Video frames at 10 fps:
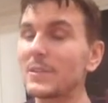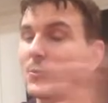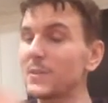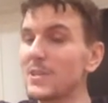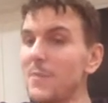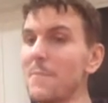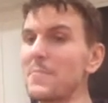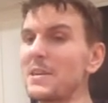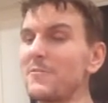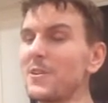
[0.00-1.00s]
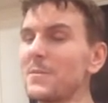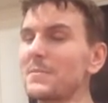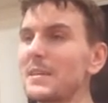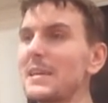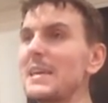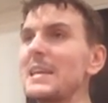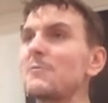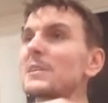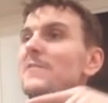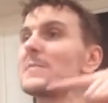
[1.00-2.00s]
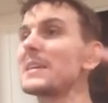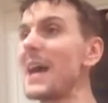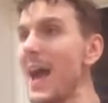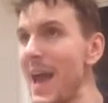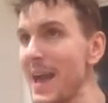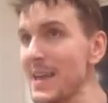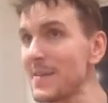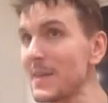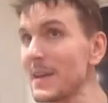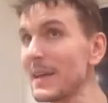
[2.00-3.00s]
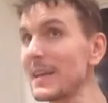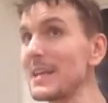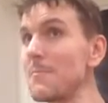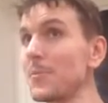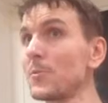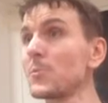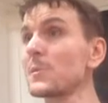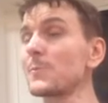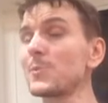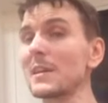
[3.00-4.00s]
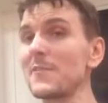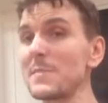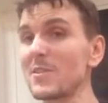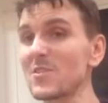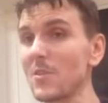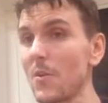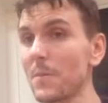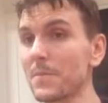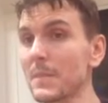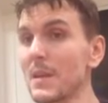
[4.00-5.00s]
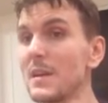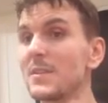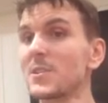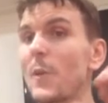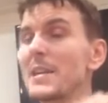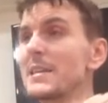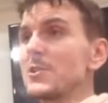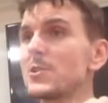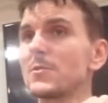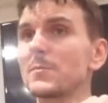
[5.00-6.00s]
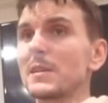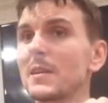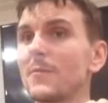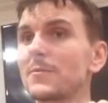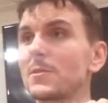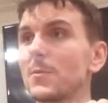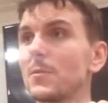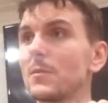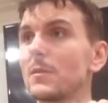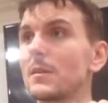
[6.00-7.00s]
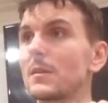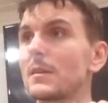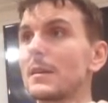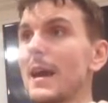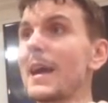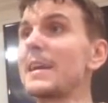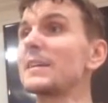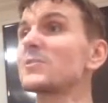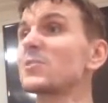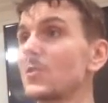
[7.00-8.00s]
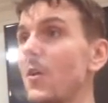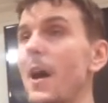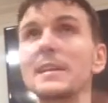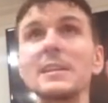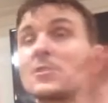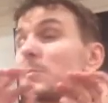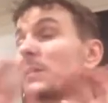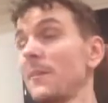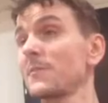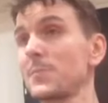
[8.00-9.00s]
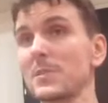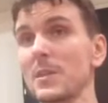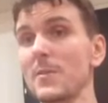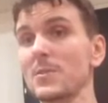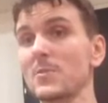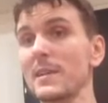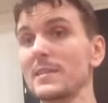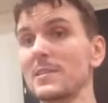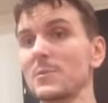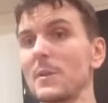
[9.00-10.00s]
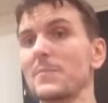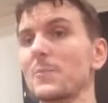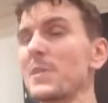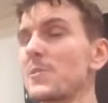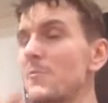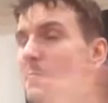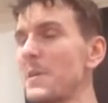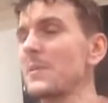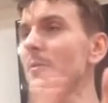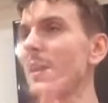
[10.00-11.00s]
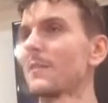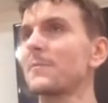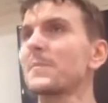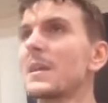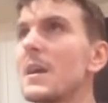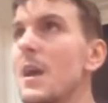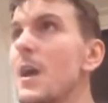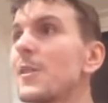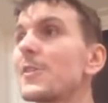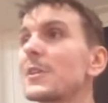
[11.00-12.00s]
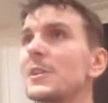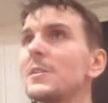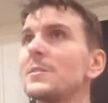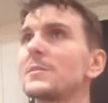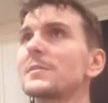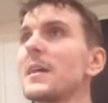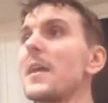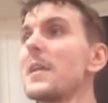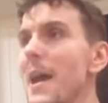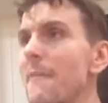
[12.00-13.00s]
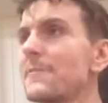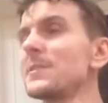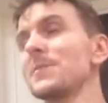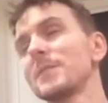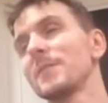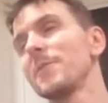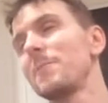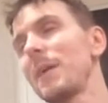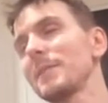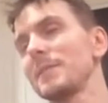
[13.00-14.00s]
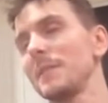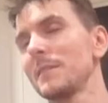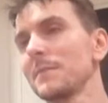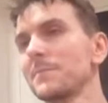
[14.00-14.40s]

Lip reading: Talking about be verbs, il will give me an a, il plural will give me a son. So I need you to be comfortable, a and son. I need you to be comfortable to go straight into it, yeah. Whether you're a B or have. The girls left using the verb partir.